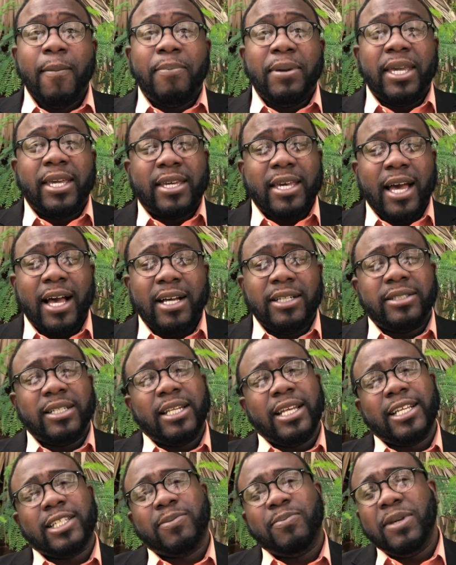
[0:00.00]
because
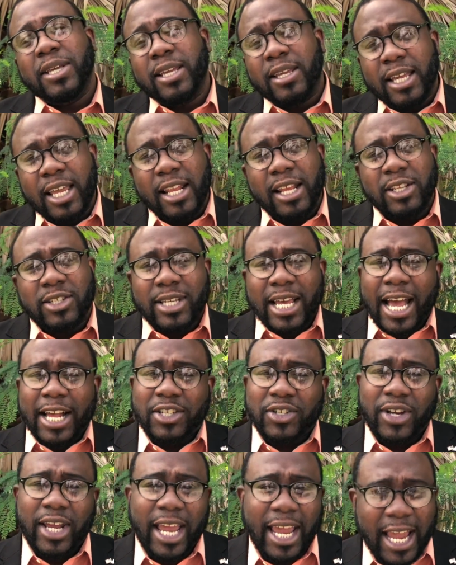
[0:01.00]
it lets me get
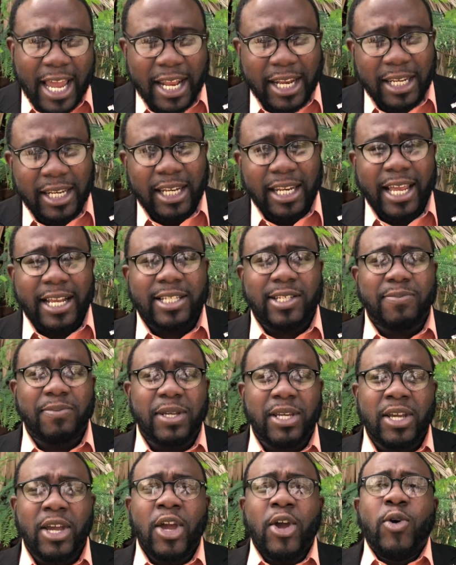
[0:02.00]
inside your head and it lets
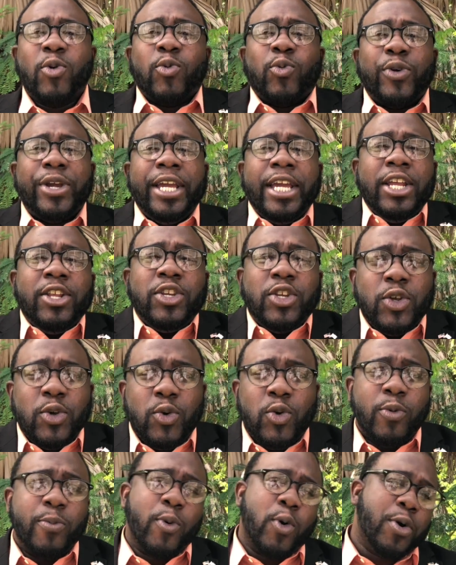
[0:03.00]
me read
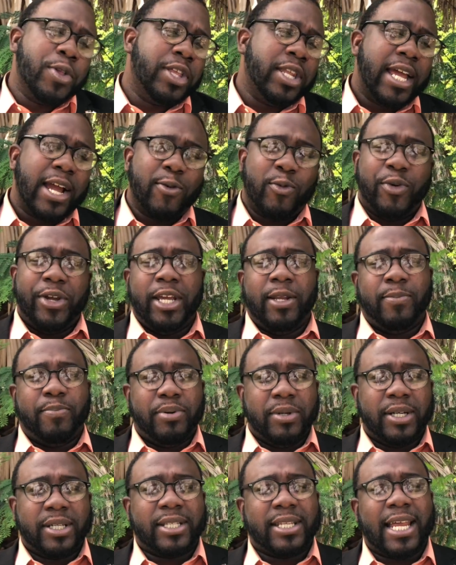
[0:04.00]
you more than I read
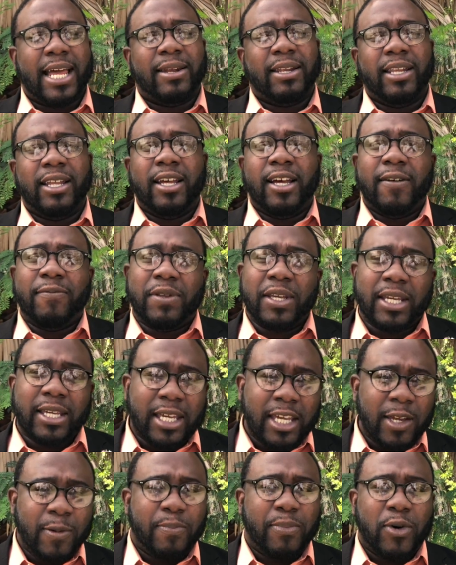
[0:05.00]
books. And I love to
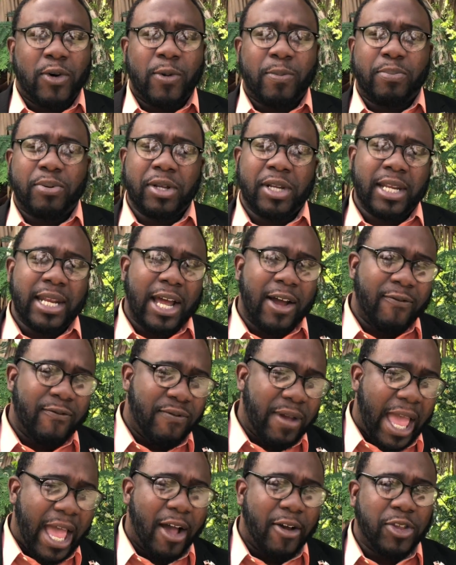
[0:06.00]
keep on putting out
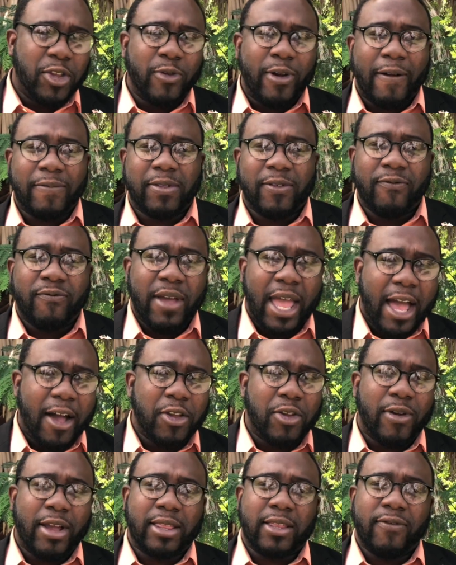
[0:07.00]
value after
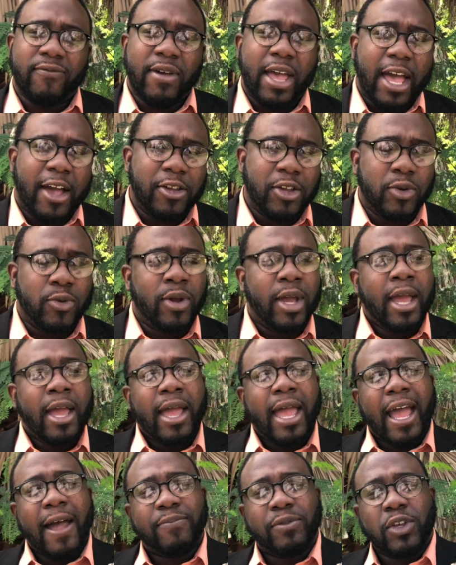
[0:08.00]
value after value
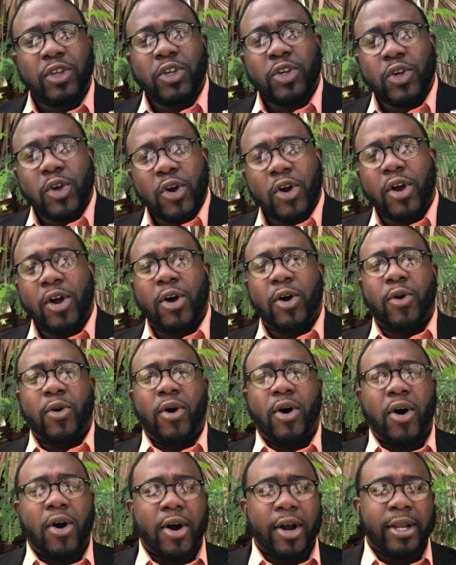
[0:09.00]
after your
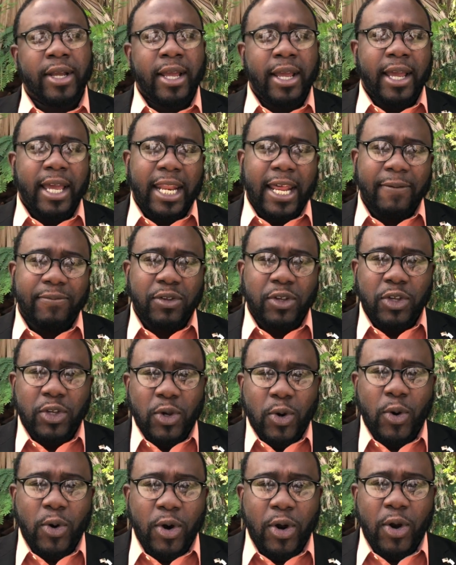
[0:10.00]
own heart and after
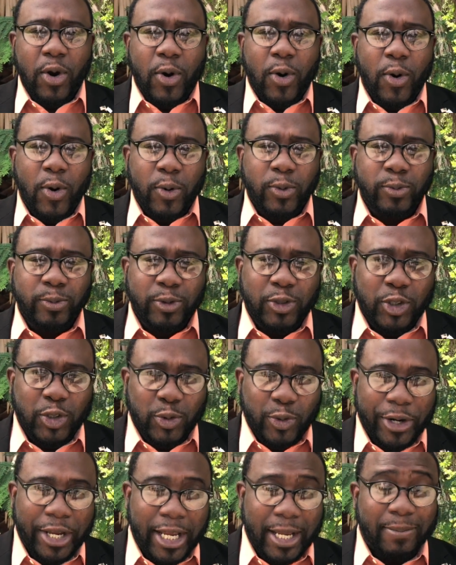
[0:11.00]
your own
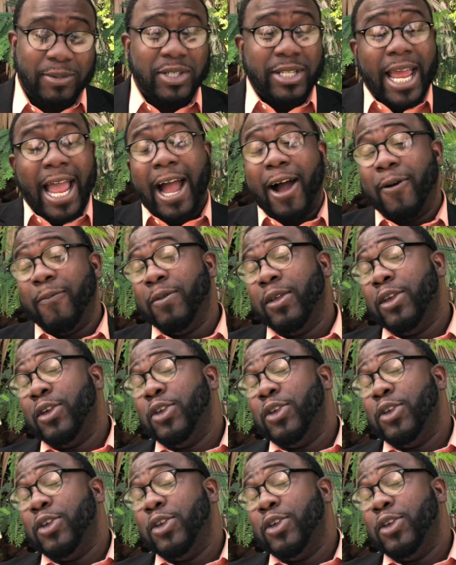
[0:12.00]
dreams. Now,